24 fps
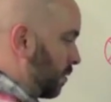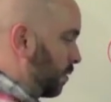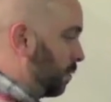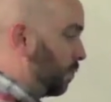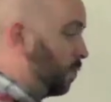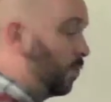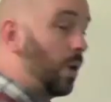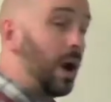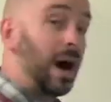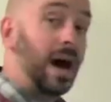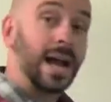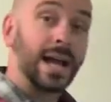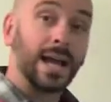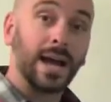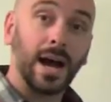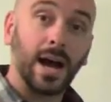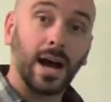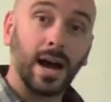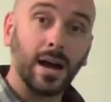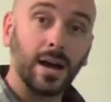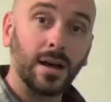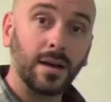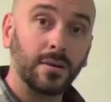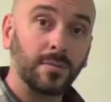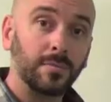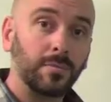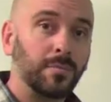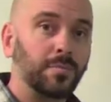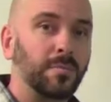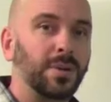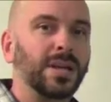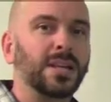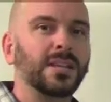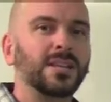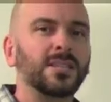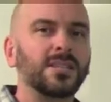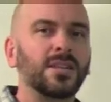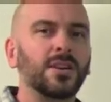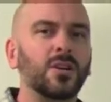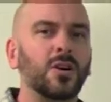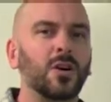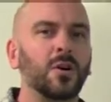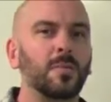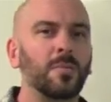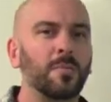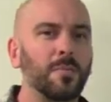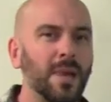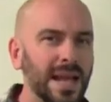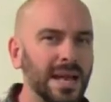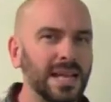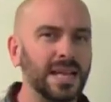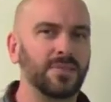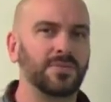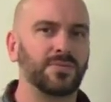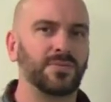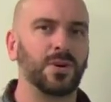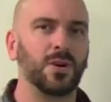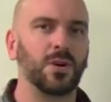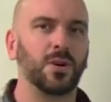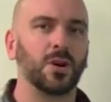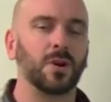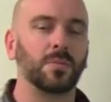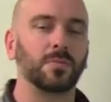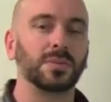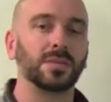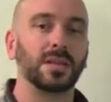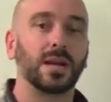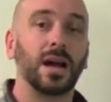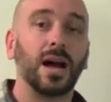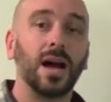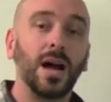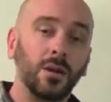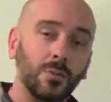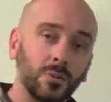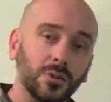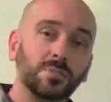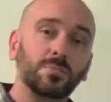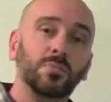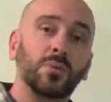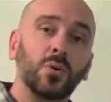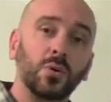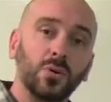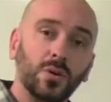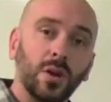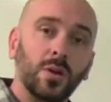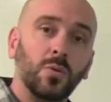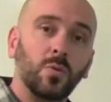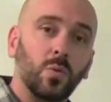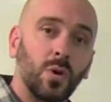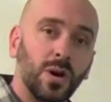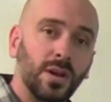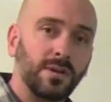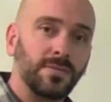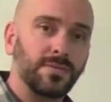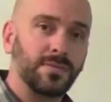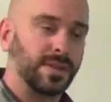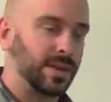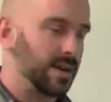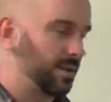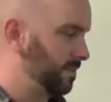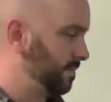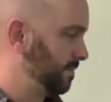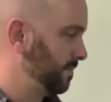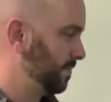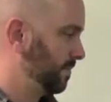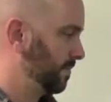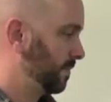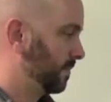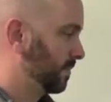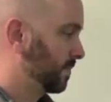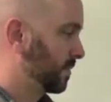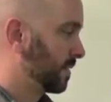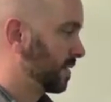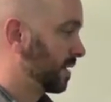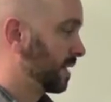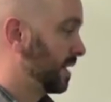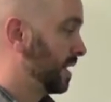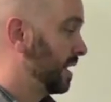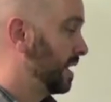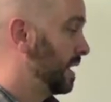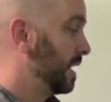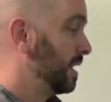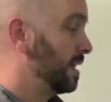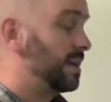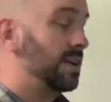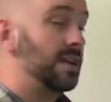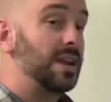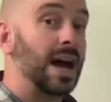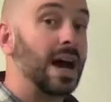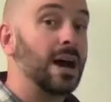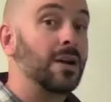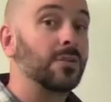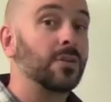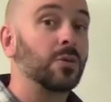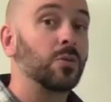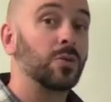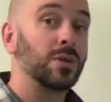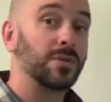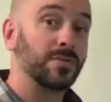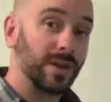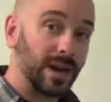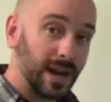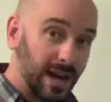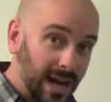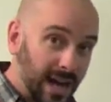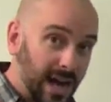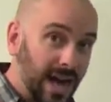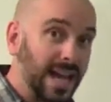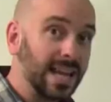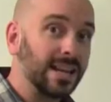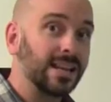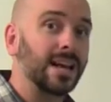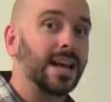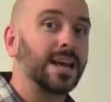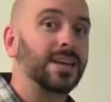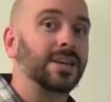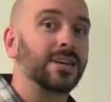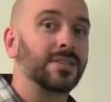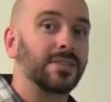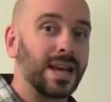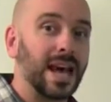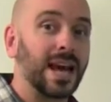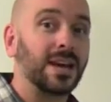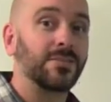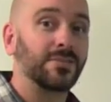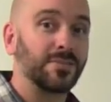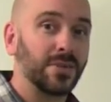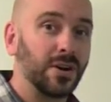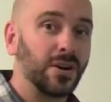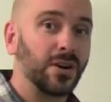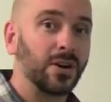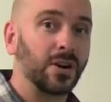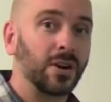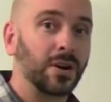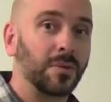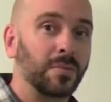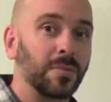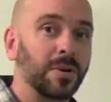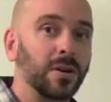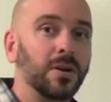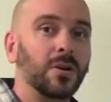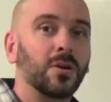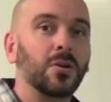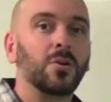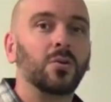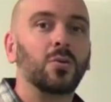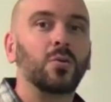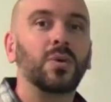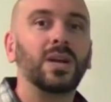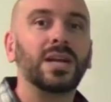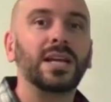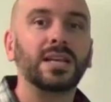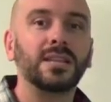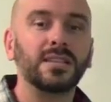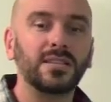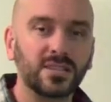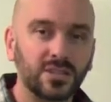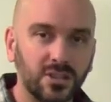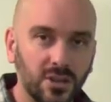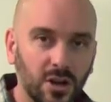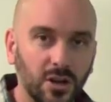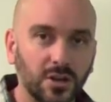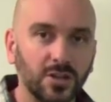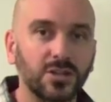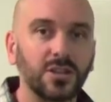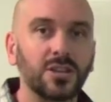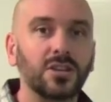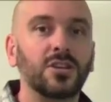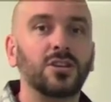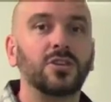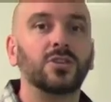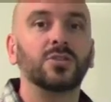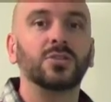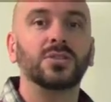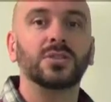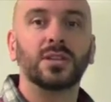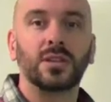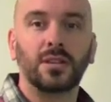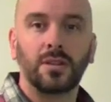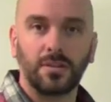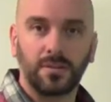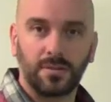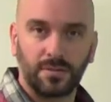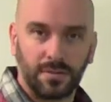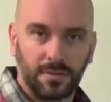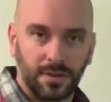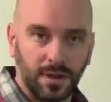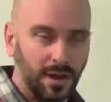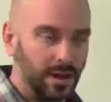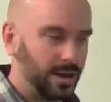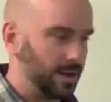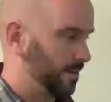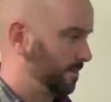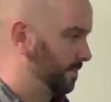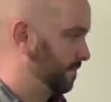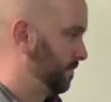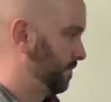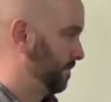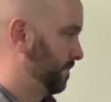Why a? Because there are many farms. I was born on one of them. Now that we've highlighted that farm, we can start to use the.